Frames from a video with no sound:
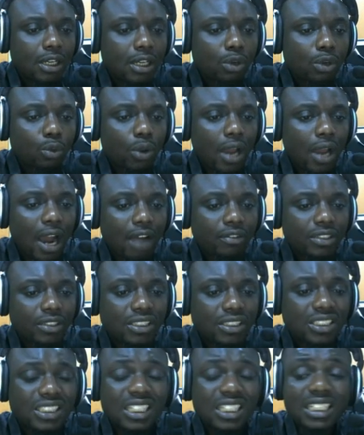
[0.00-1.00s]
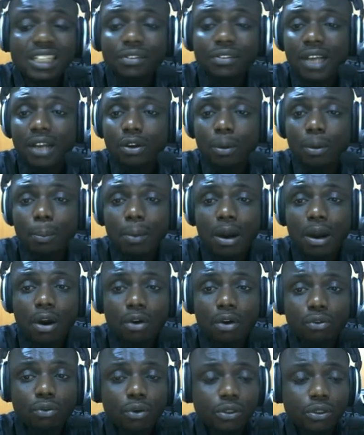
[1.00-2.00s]
we have a significant number
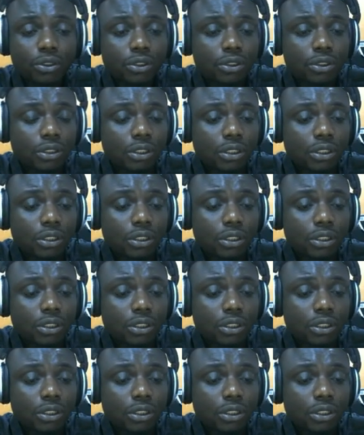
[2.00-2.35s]
of what